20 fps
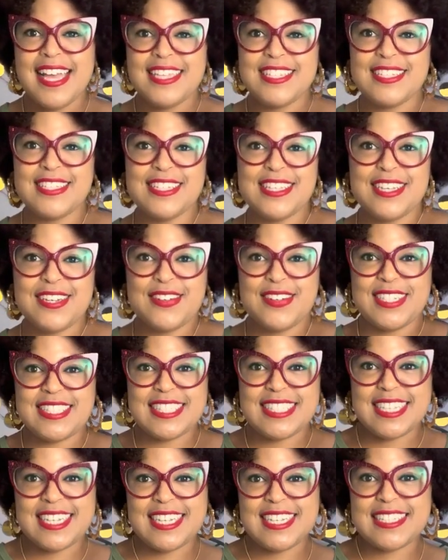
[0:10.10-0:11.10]
to the
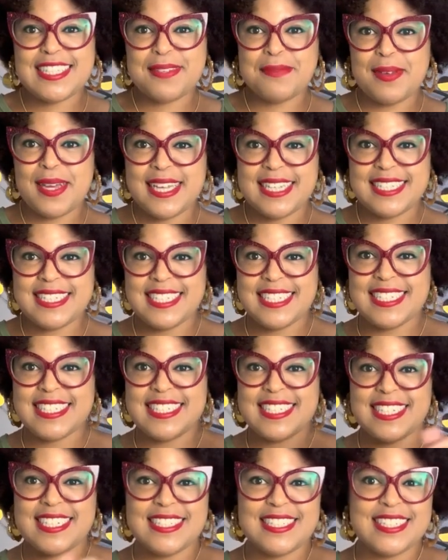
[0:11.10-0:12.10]
Crystals
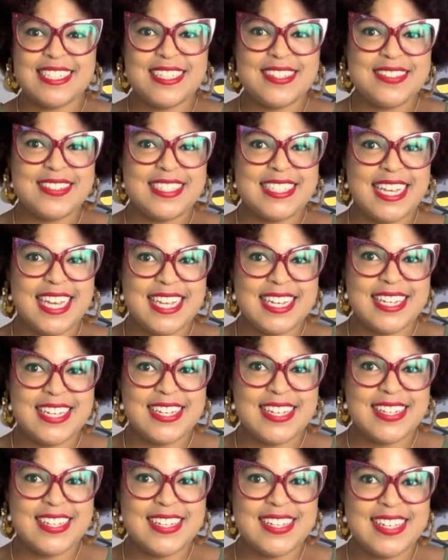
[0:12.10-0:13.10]
Abundance YouTube
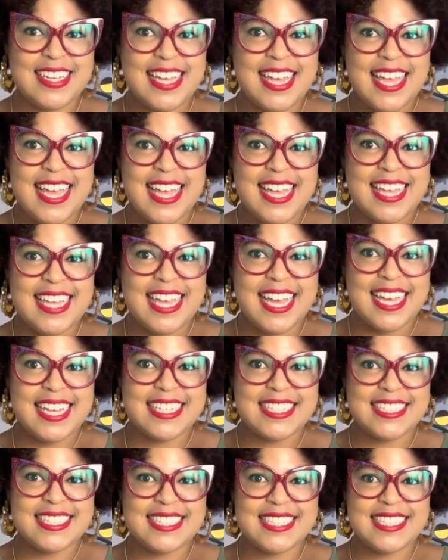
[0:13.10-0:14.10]
channel.
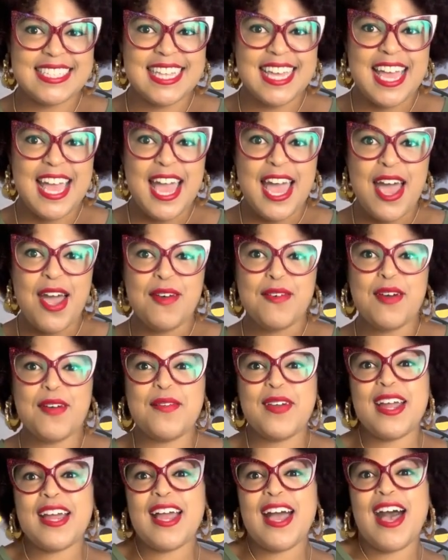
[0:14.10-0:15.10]
Yes, where
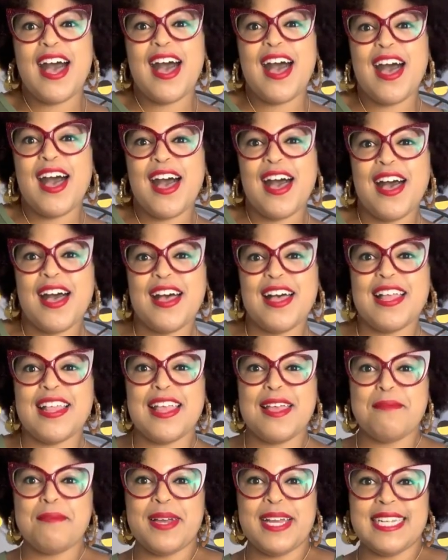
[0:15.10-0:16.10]
we're all
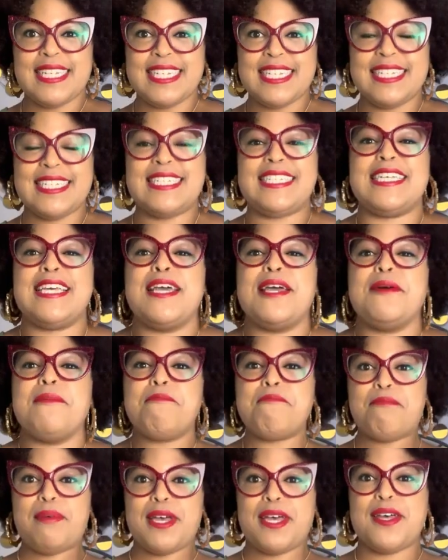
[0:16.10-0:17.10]
abundant.
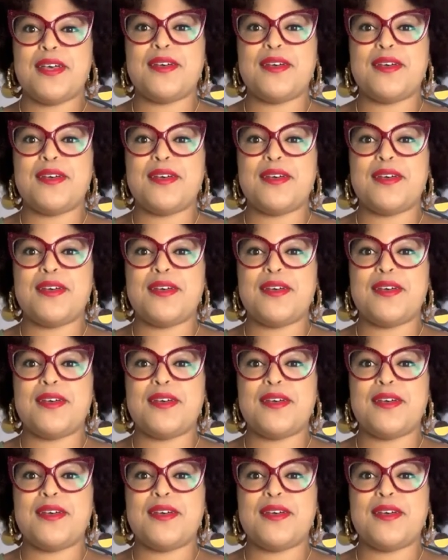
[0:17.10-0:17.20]
Boo!